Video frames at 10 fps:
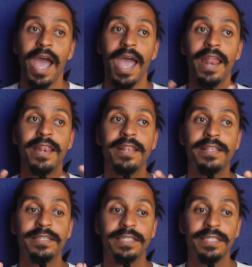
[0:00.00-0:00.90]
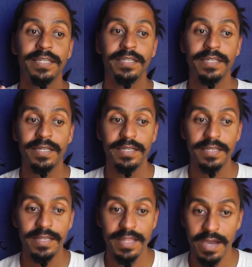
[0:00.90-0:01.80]
and uh,
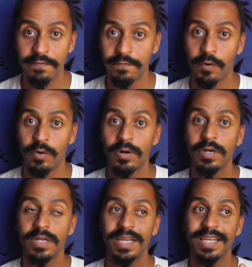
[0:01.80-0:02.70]
therefore